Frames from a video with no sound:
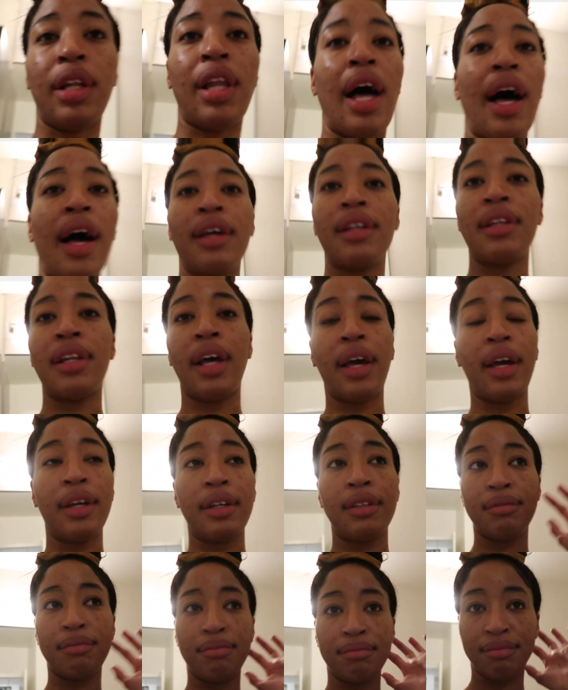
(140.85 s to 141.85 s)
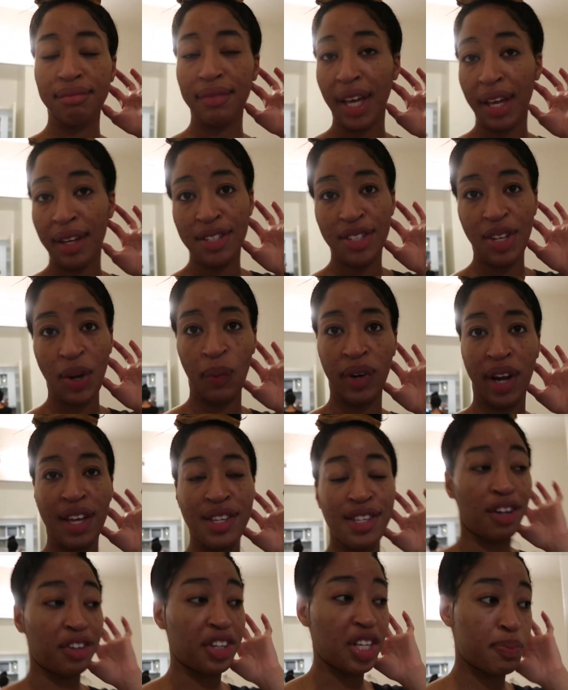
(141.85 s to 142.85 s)
lot, like, and so when I
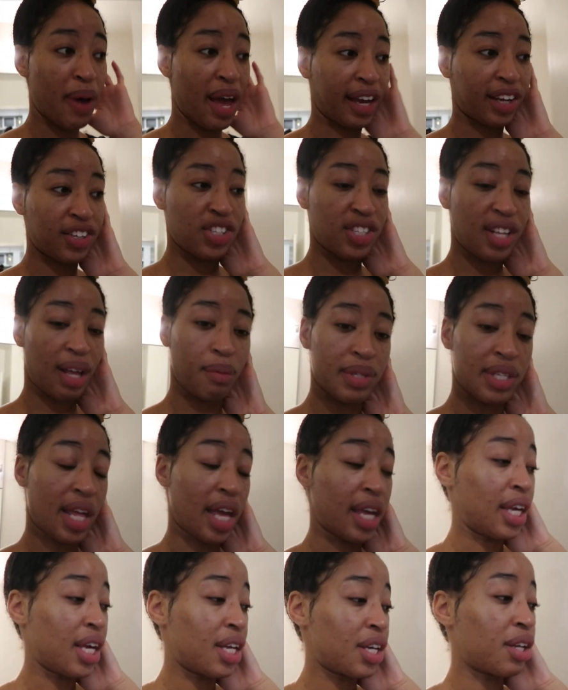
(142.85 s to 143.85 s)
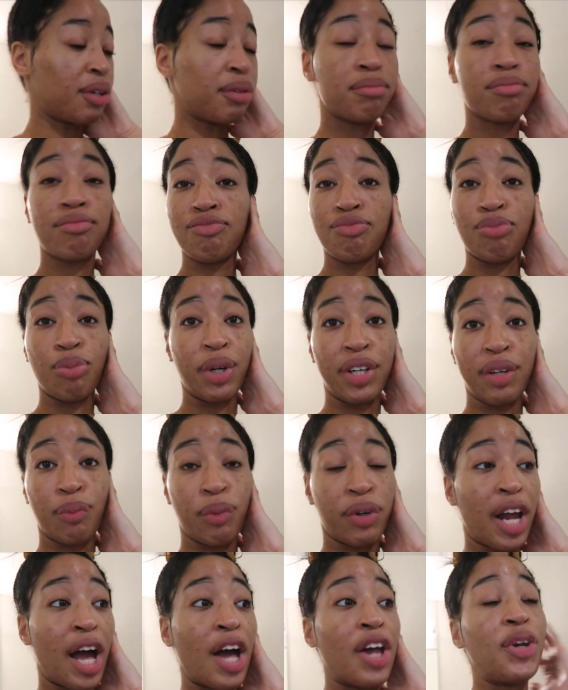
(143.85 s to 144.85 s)
saw these packages, I was like, you know,
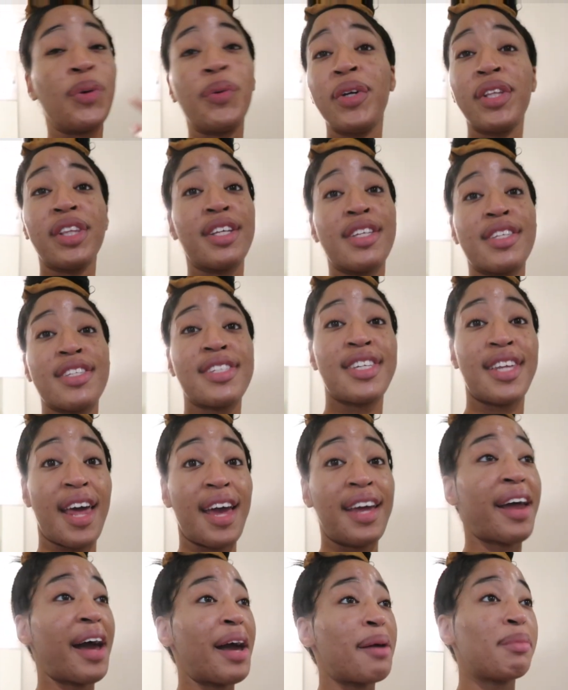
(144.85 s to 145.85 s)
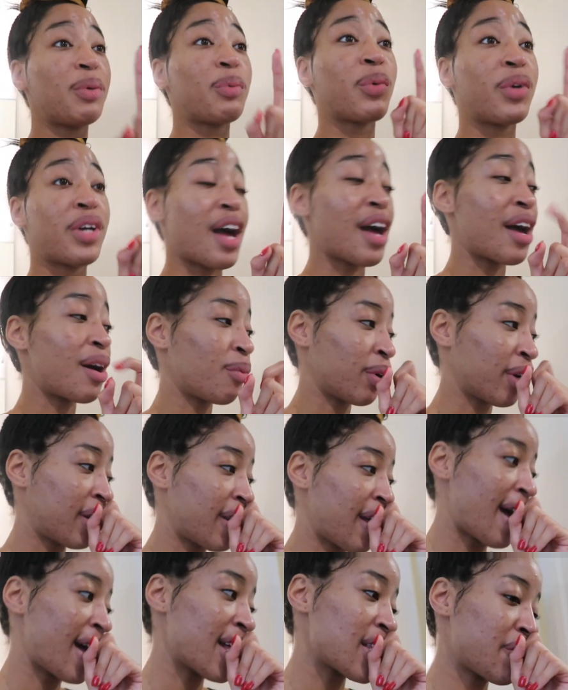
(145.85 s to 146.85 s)
we're not doing this today, Diamond. We're
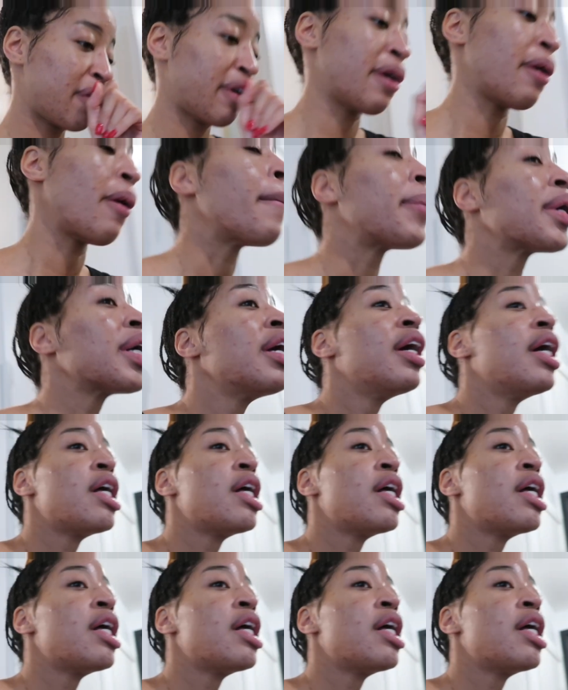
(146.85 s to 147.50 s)
gonna ask for help.